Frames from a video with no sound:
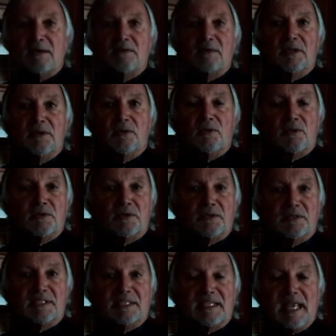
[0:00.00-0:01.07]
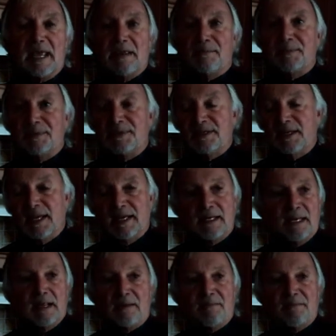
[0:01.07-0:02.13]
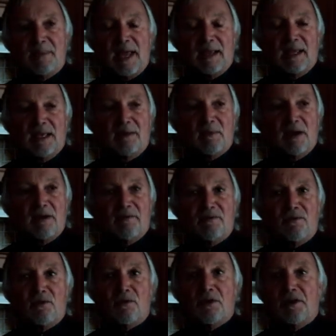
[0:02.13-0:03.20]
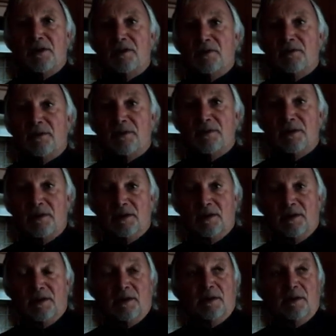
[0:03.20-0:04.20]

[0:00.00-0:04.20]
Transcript: down the altar steps and end up banging my forehead on the